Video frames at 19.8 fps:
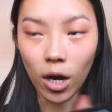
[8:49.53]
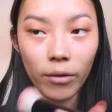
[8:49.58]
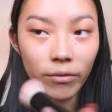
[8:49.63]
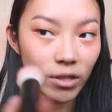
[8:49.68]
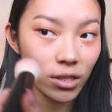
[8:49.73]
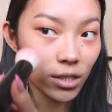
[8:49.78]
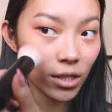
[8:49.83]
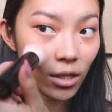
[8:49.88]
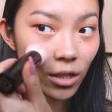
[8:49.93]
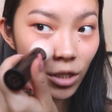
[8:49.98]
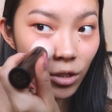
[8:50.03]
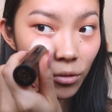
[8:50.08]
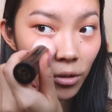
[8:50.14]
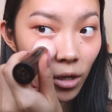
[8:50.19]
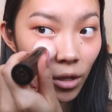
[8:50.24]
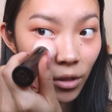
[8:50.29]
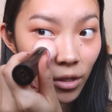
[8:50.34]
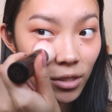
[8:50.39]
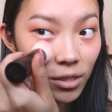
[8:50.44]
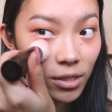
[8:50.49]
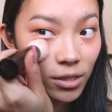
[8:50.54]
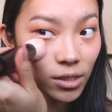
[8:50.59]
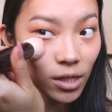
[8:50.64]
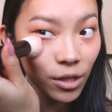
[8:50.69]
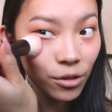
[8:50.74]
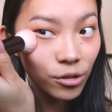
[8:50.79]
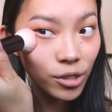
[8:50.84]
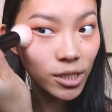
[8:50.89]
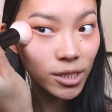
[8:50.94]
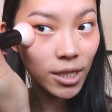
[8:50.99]
Obviously do it on this
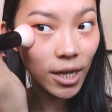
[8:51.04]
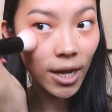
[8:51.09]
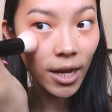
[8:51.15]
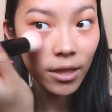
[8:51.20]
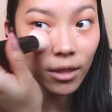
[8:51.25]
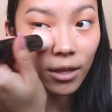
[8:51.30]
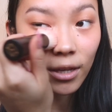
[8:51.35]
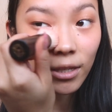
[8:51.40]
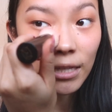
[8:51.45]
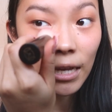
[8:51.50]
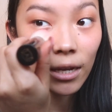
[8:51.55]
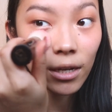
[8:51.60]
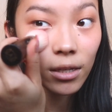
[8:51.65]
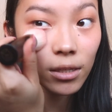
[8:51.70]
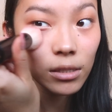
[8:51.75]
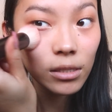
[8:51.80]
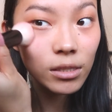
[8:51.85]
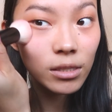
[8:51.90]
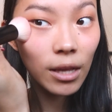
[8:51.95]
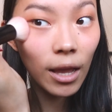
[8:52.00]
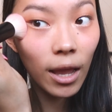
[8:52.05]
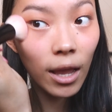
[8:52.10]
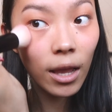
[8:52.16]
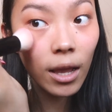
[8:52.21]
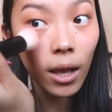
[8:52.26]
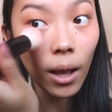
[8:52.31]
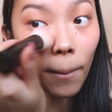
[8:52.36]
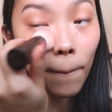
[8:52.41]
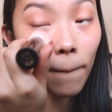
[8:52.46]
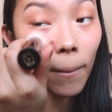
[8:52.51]
other side, the exact
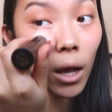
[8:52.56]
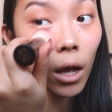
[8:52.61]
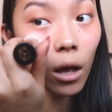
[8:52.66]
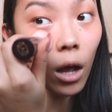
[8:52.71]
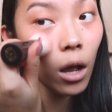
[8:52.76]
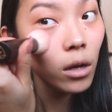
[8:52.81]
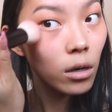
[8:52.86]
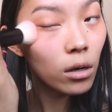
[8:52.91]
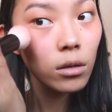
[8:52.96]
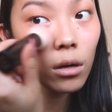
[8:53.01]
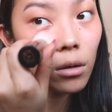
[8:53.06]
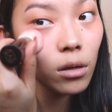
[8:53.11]
same.